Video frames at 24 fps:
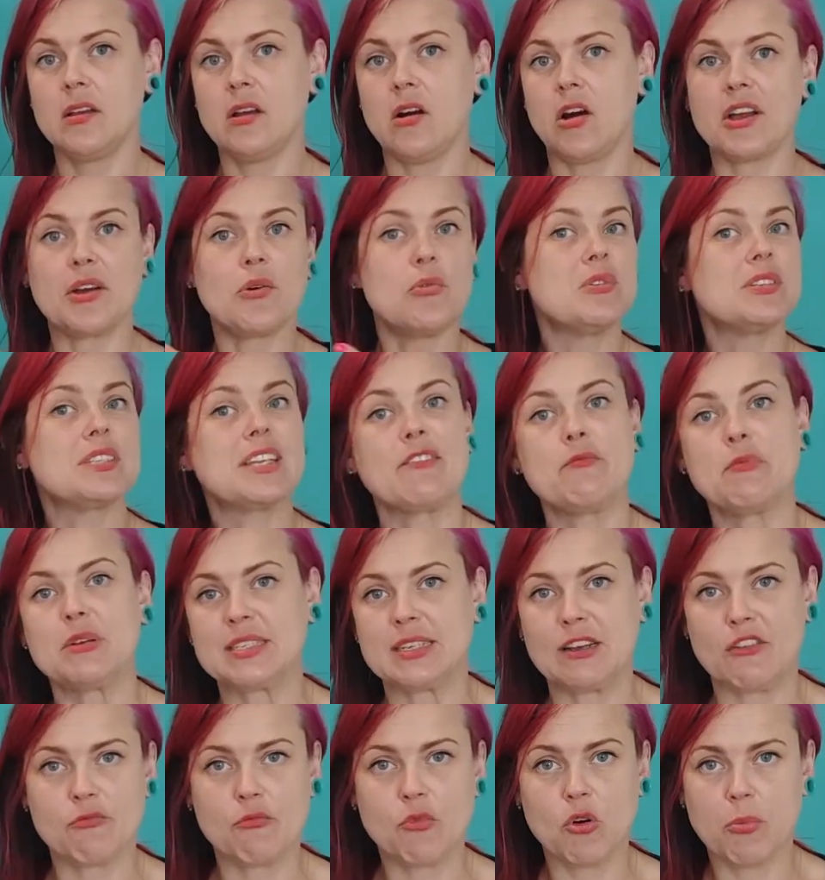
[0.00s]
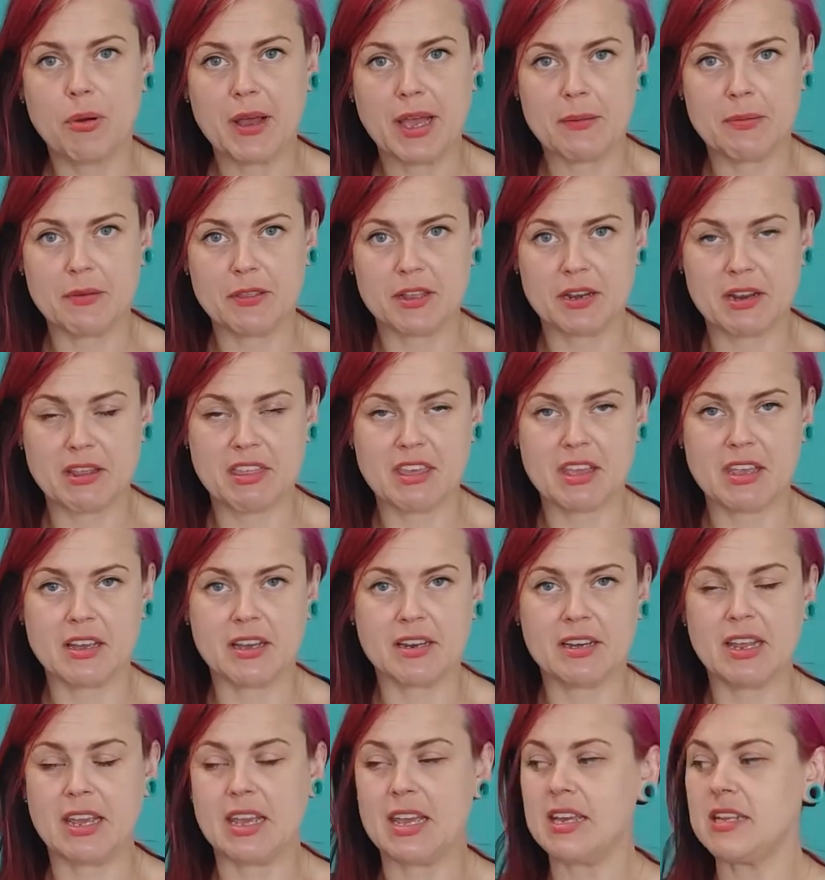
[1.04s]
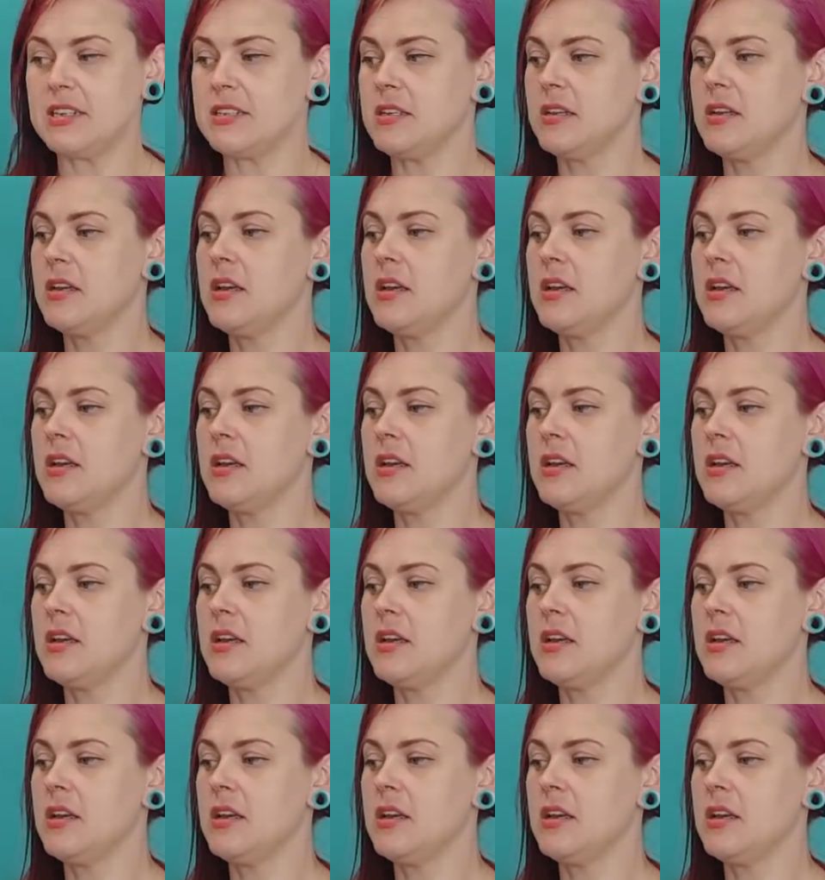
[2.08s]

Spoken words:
I always give myself more paper than I think I need,